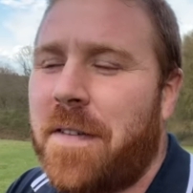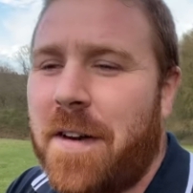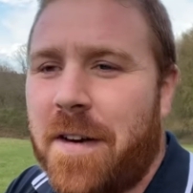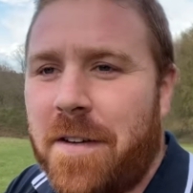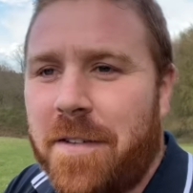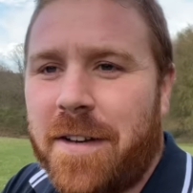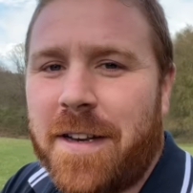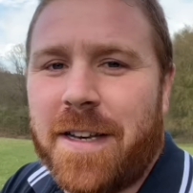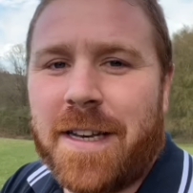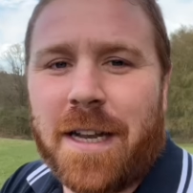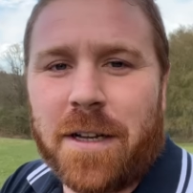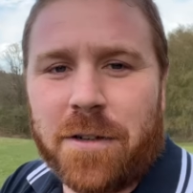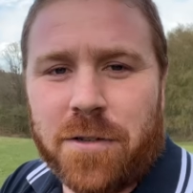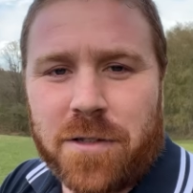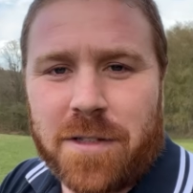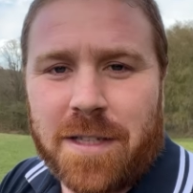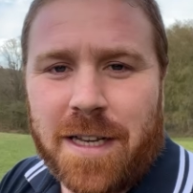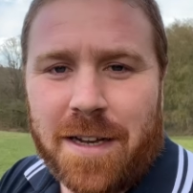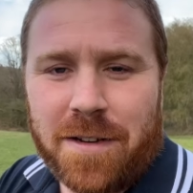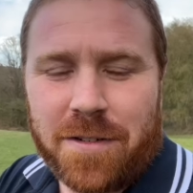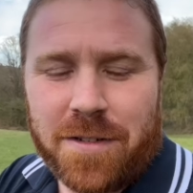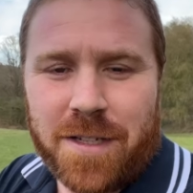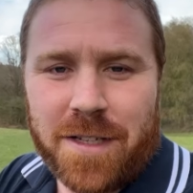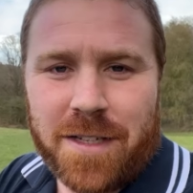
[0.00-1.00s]
very
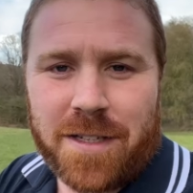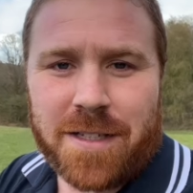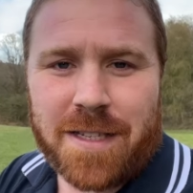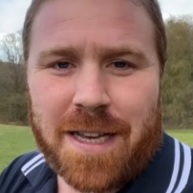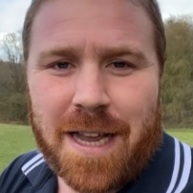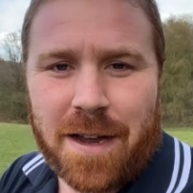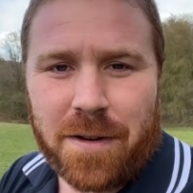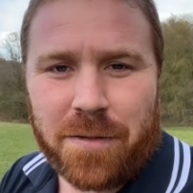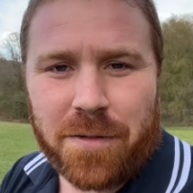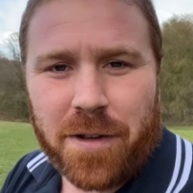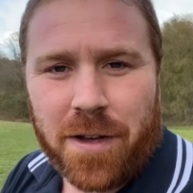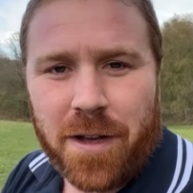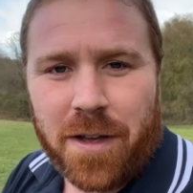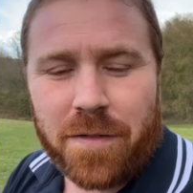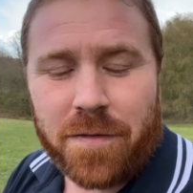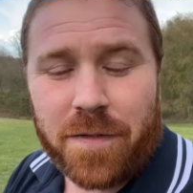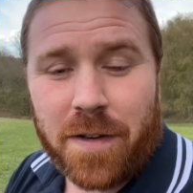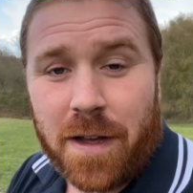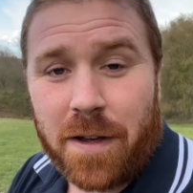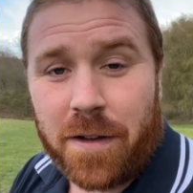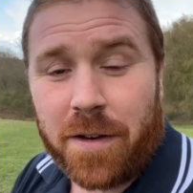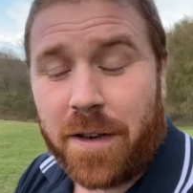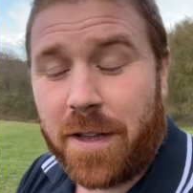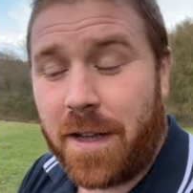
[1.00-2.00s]
nostalgic sound i
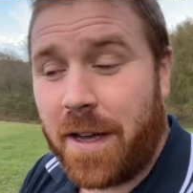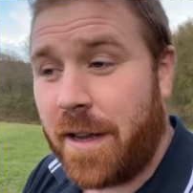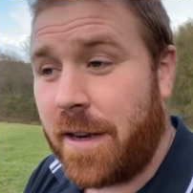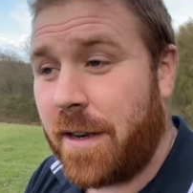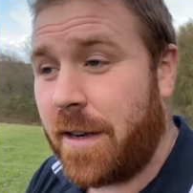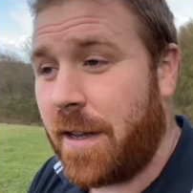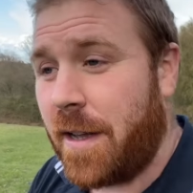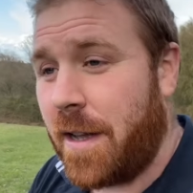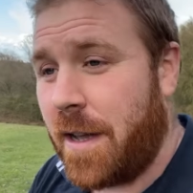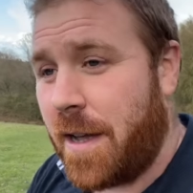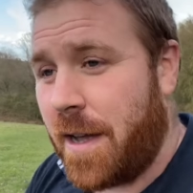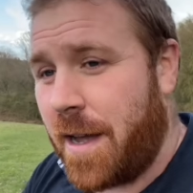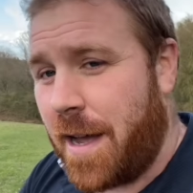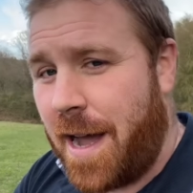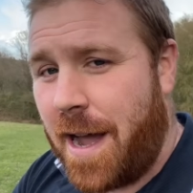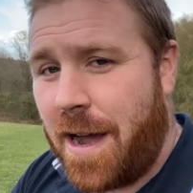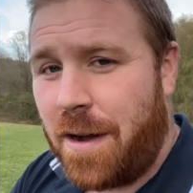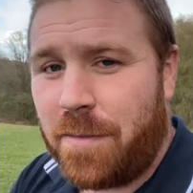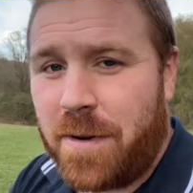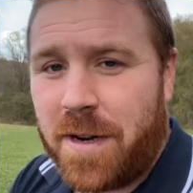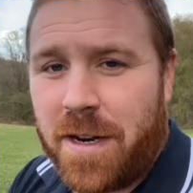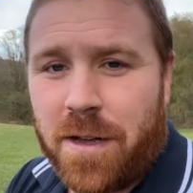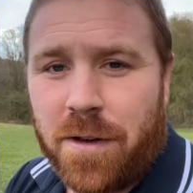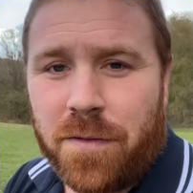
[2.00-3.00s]
found and how
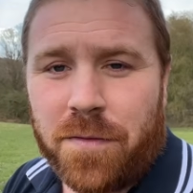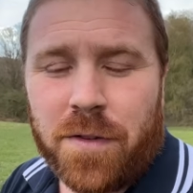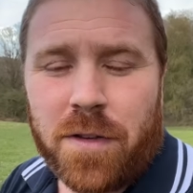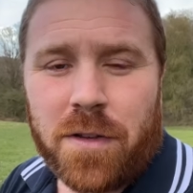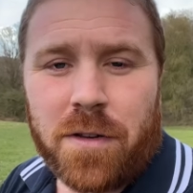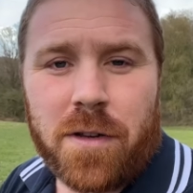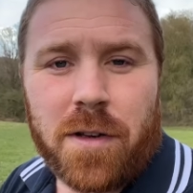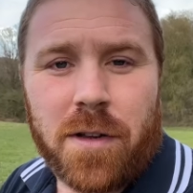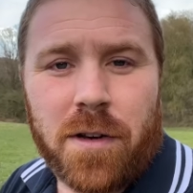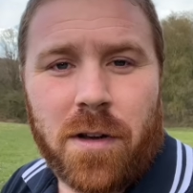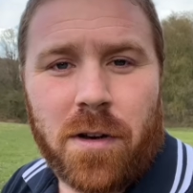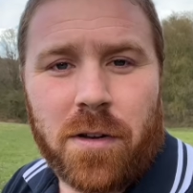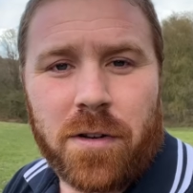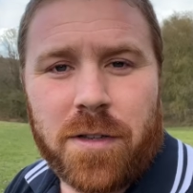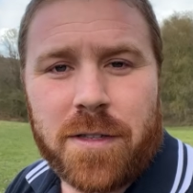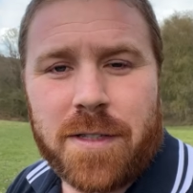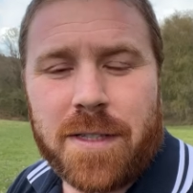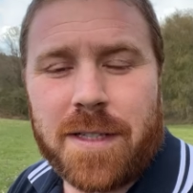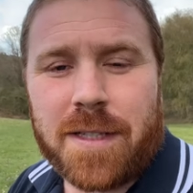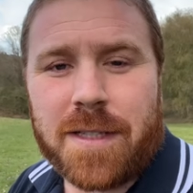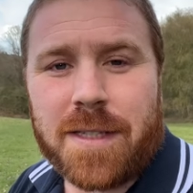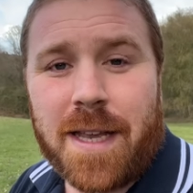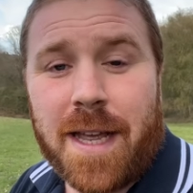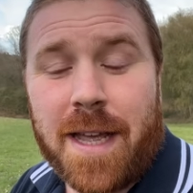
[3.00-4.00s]
many of you can
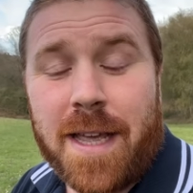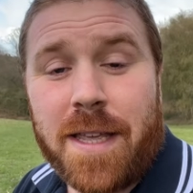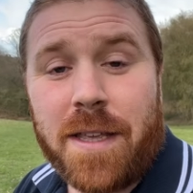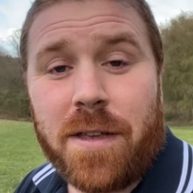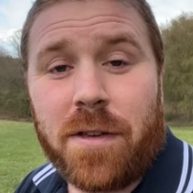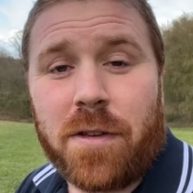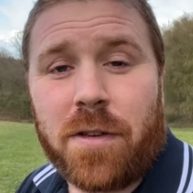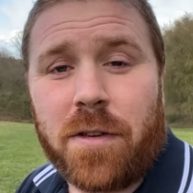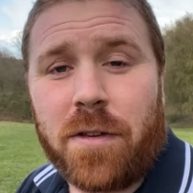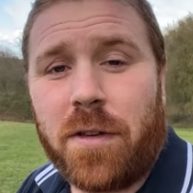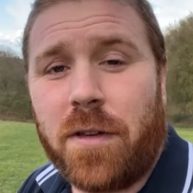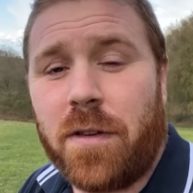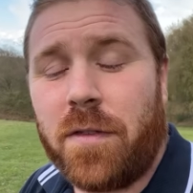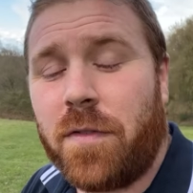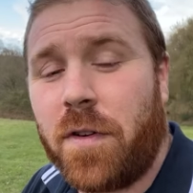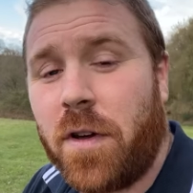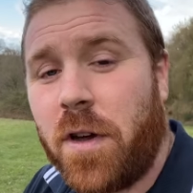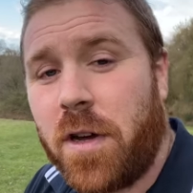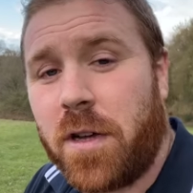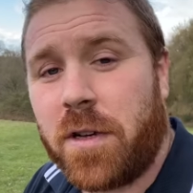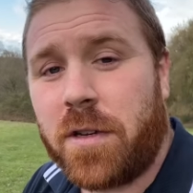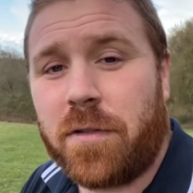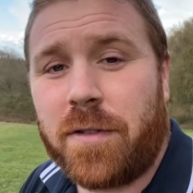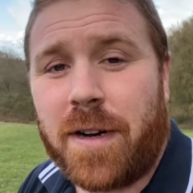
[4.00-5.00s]
honestly say you, you've
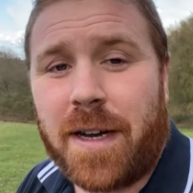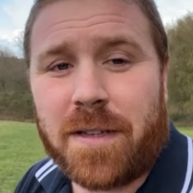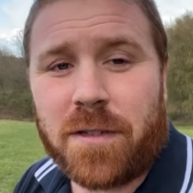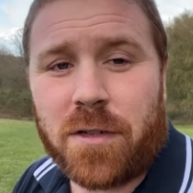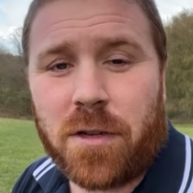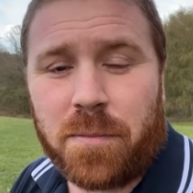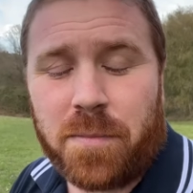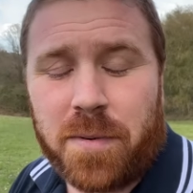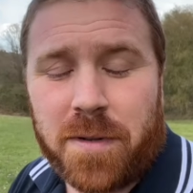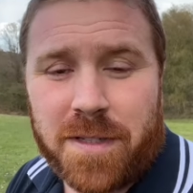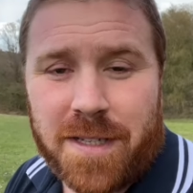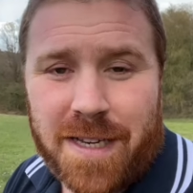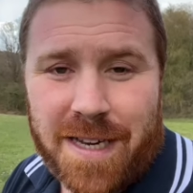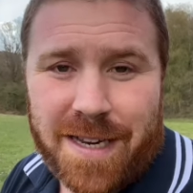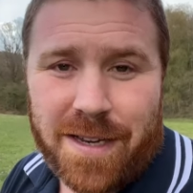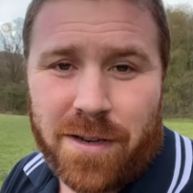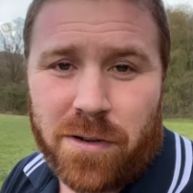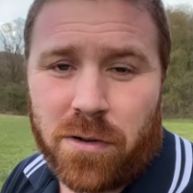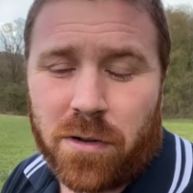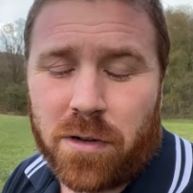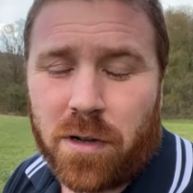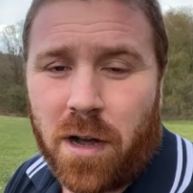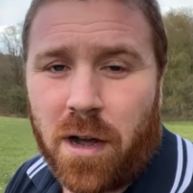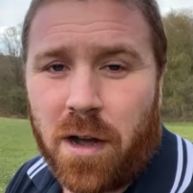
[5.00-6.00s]
heard grasshoppers in
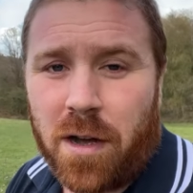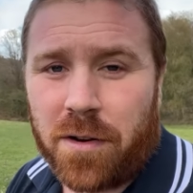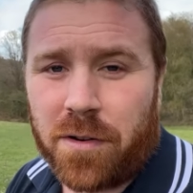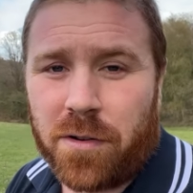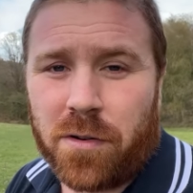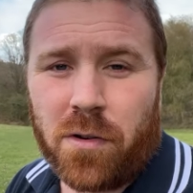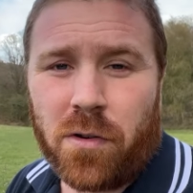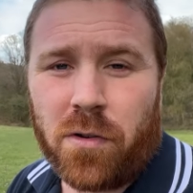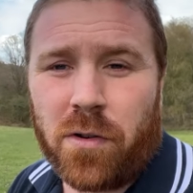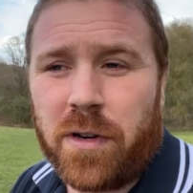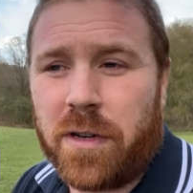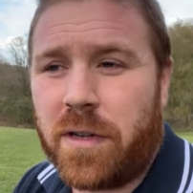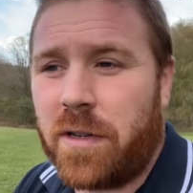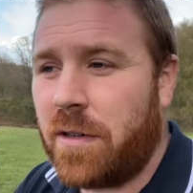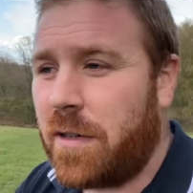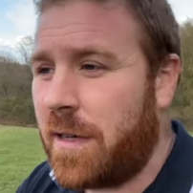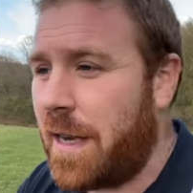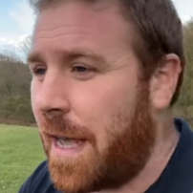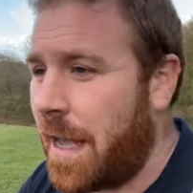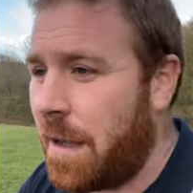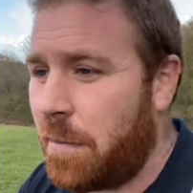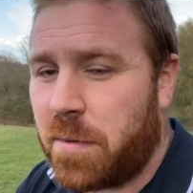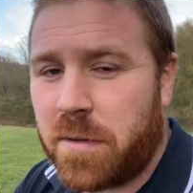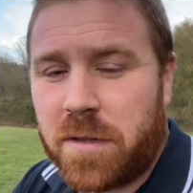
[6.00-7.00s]
your garden or in your
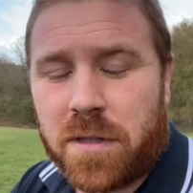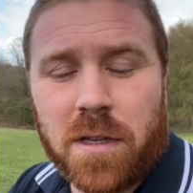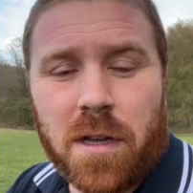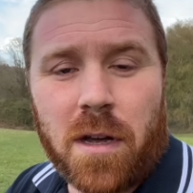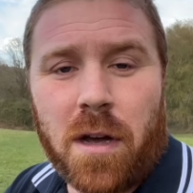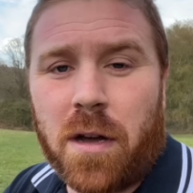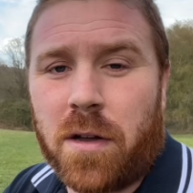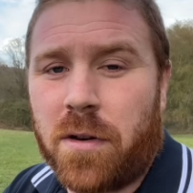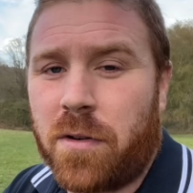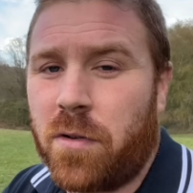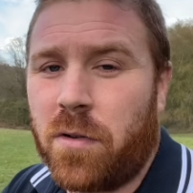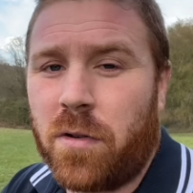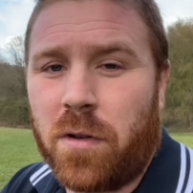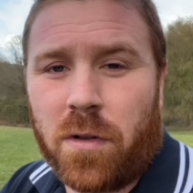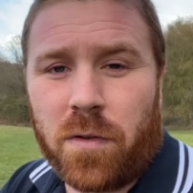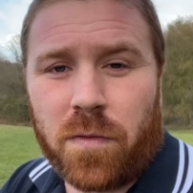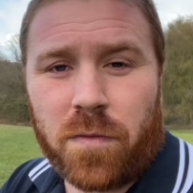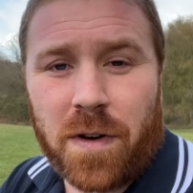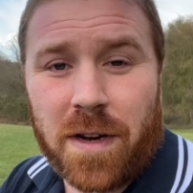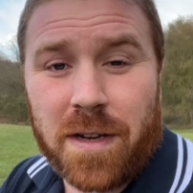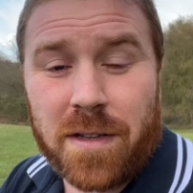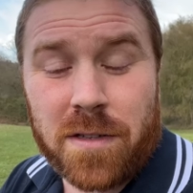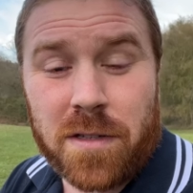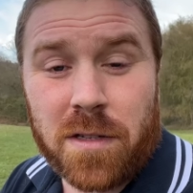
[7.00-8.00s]
neighbour's garden or your
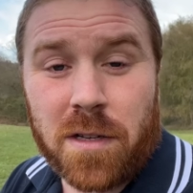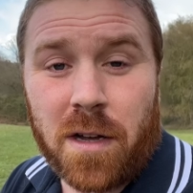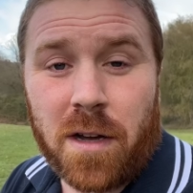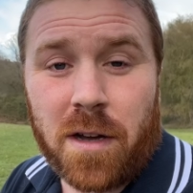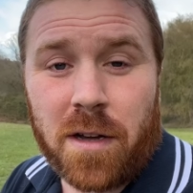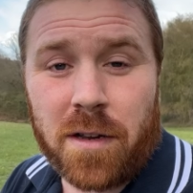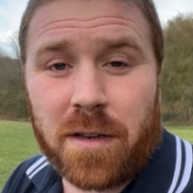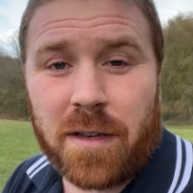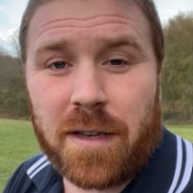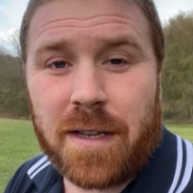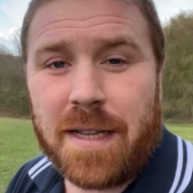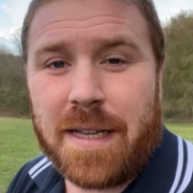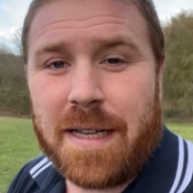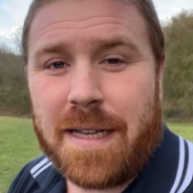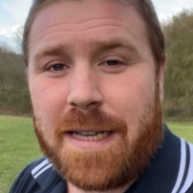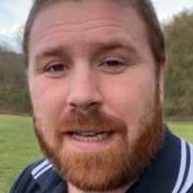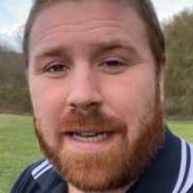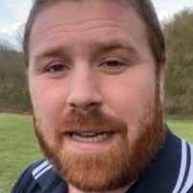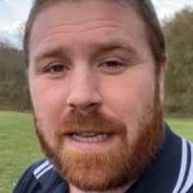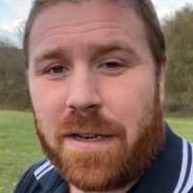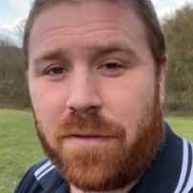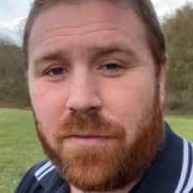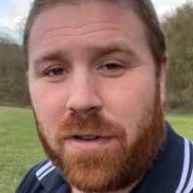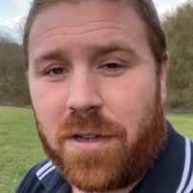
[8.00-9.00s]
friend's garden
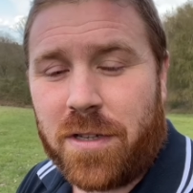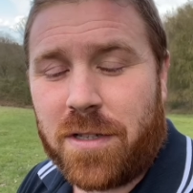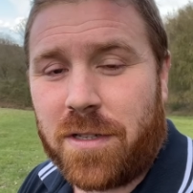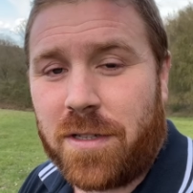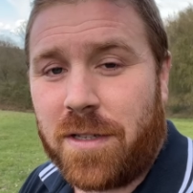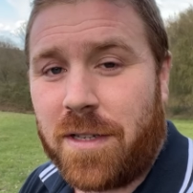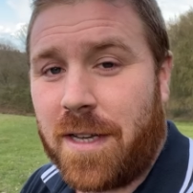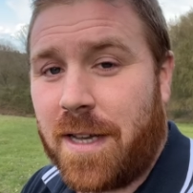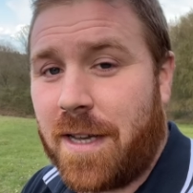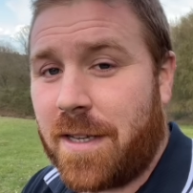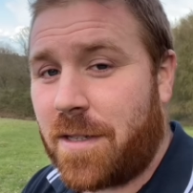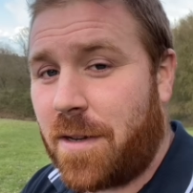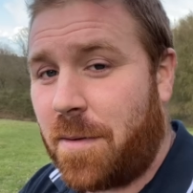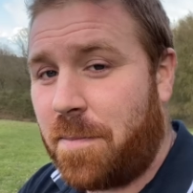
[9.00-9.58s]
in recent years?